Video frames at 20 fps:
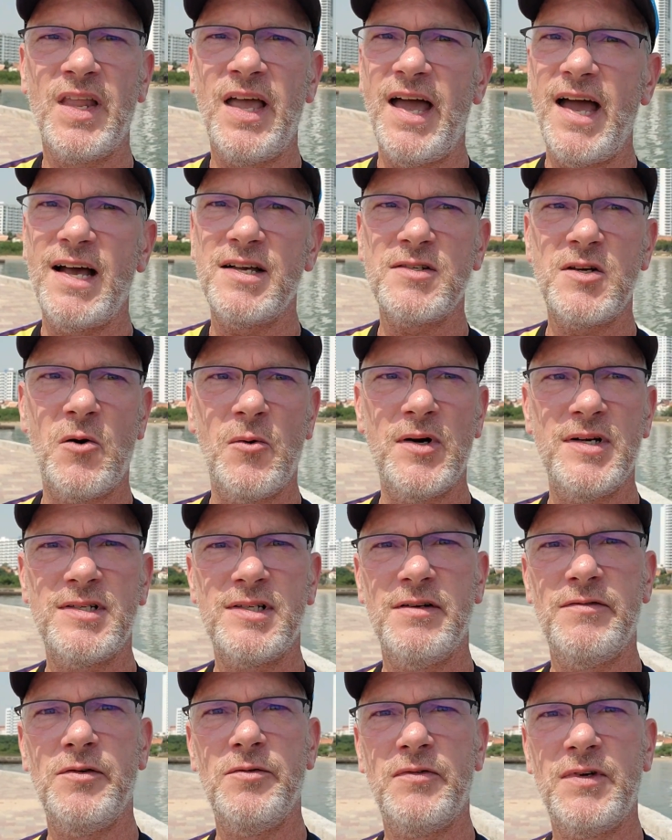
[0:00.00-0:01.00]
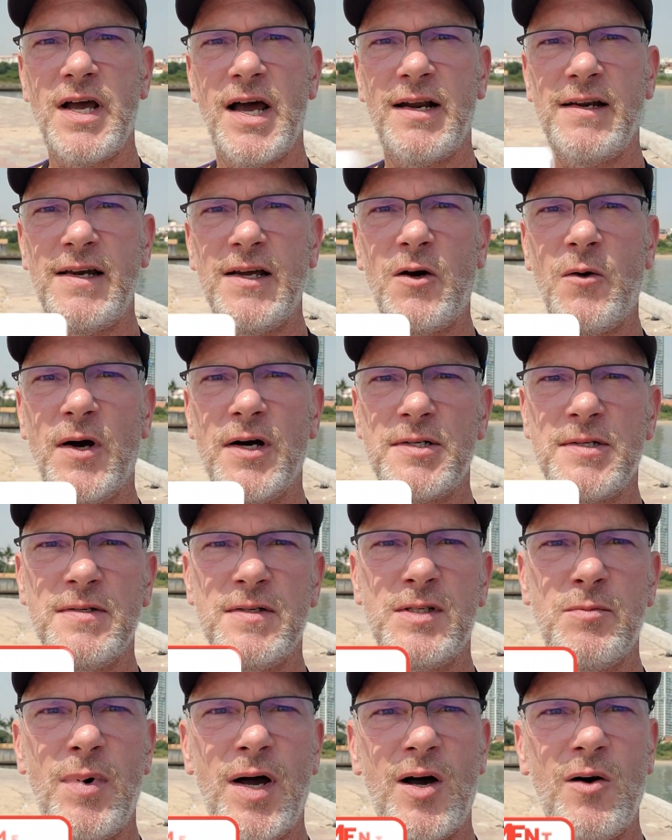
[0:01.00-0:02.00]
As always, if you've got any
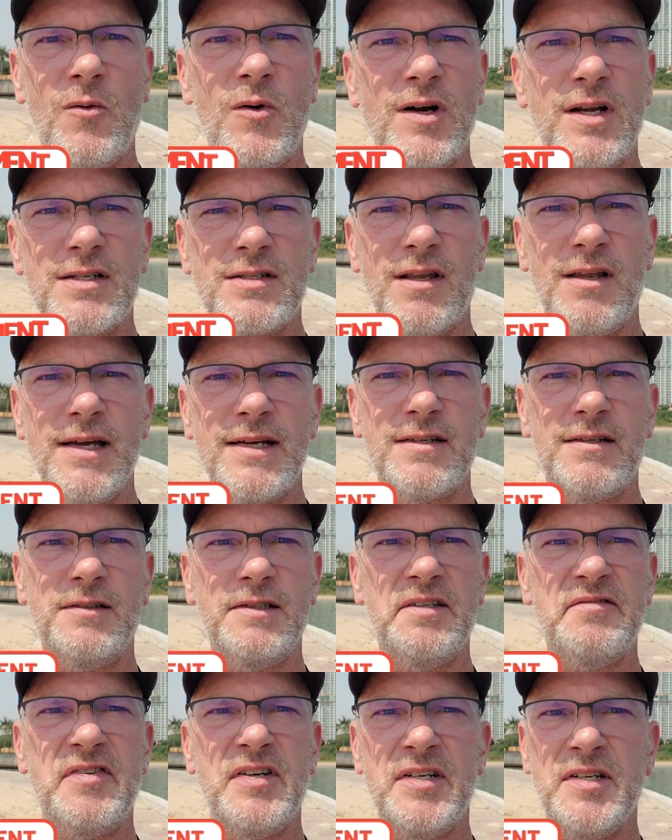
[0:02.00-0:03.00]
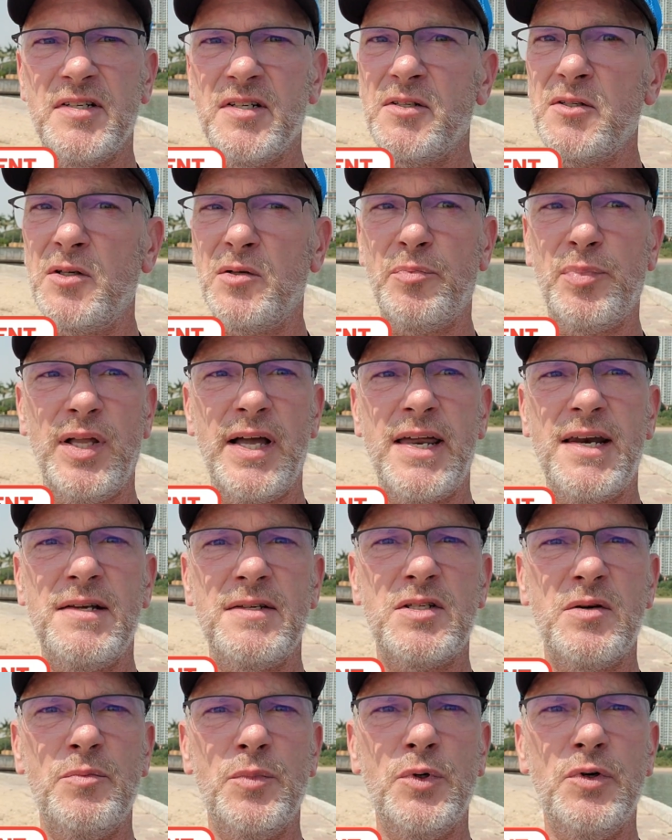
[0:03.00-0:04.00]
questions about what it's like to live here or planning
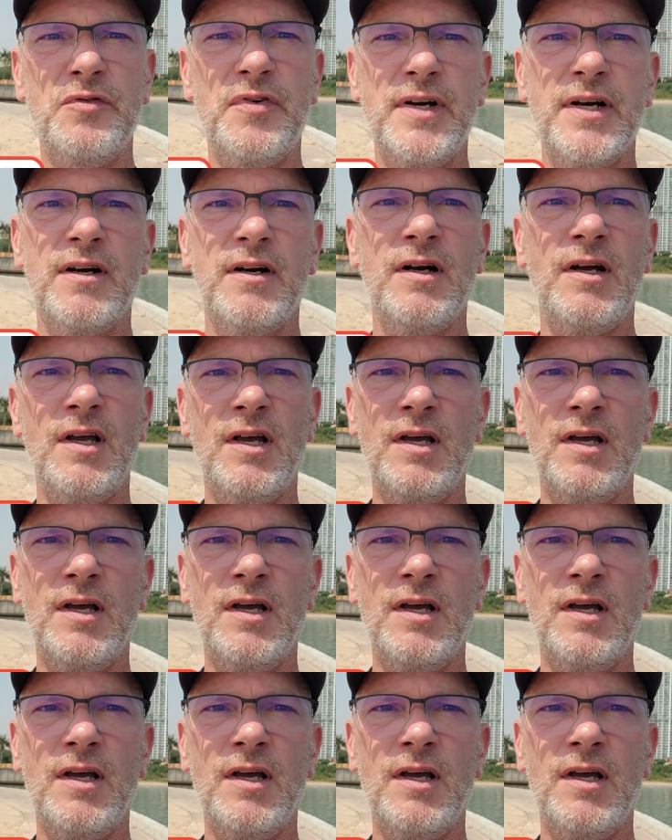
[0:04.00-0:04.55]
to move here,